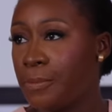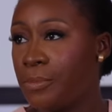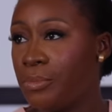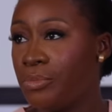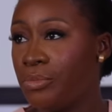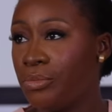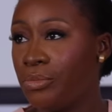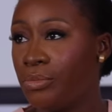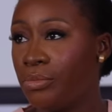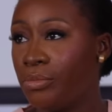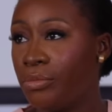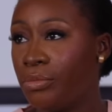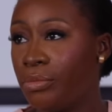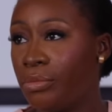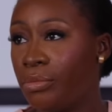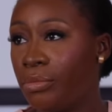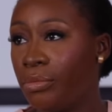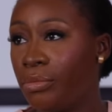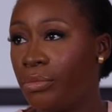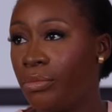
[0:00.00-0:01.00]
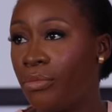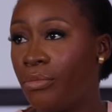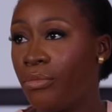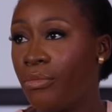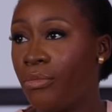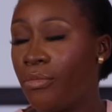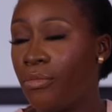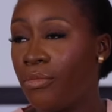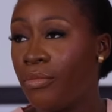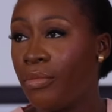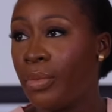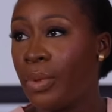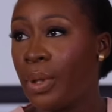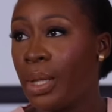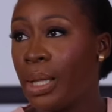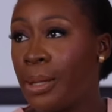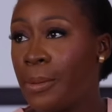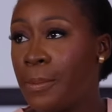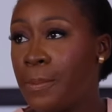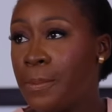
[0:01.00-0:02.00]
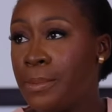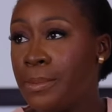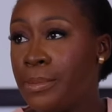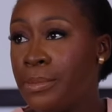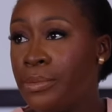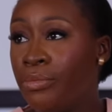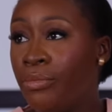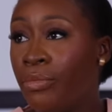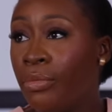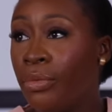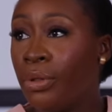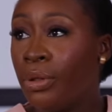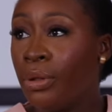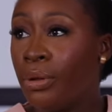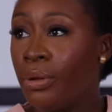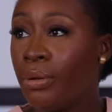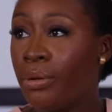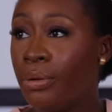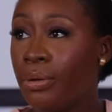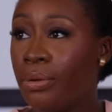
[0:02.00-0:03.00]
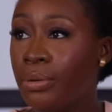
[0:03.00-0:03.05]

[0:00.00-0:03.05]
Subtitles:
So, hello, everyone. My name is Timmy, founder of